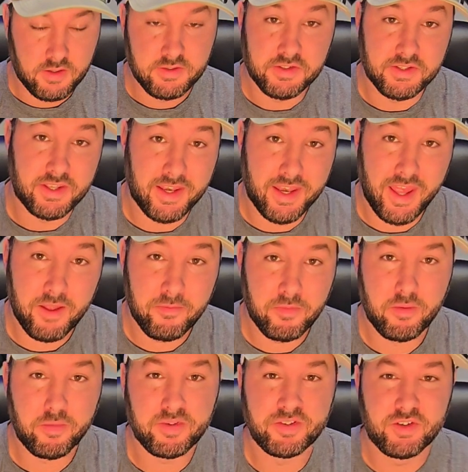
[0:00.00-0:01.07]
So today I'm
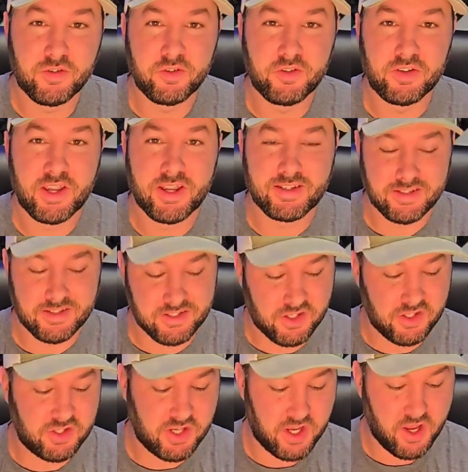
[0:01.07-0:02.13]
going to be showing you guys
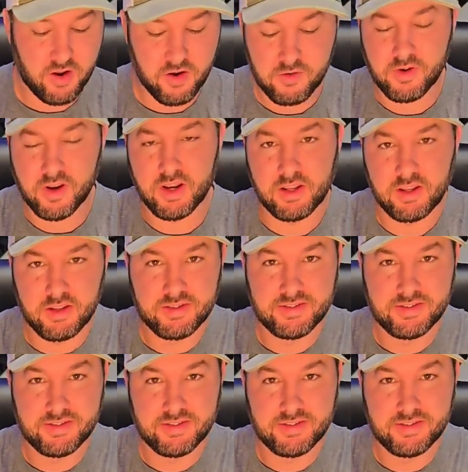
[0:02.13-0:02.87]
this JRready